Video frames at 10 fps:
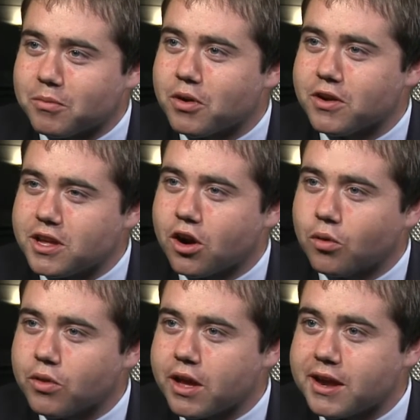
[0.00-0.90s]

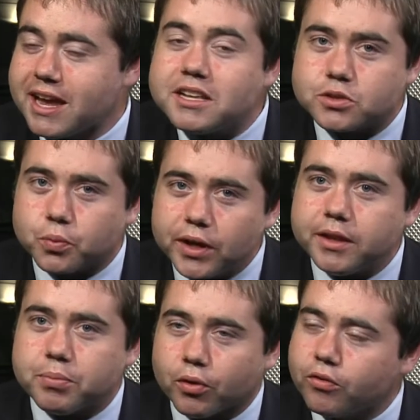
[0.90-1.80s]
It's
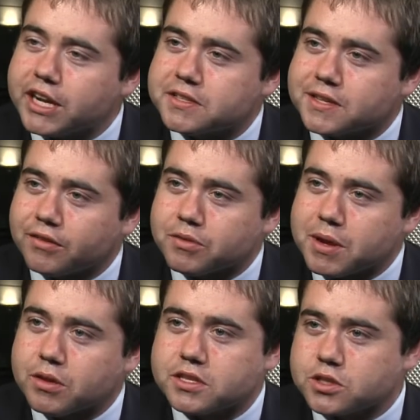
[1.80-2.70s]
really proven itself to
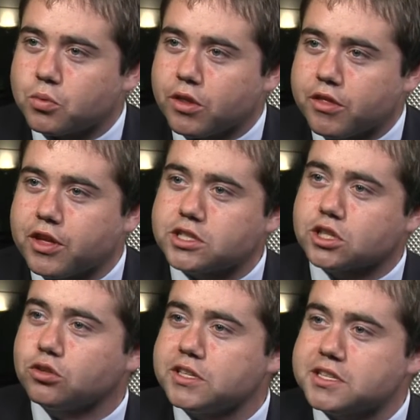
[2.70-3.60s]
be, this is one of the things
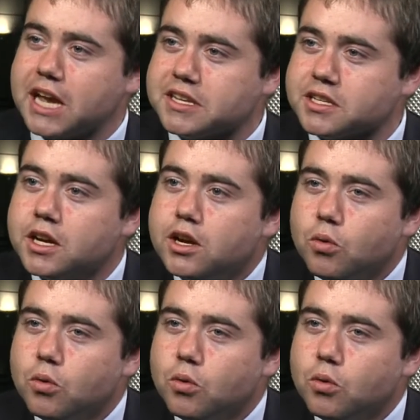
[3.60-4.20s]
that Chris says,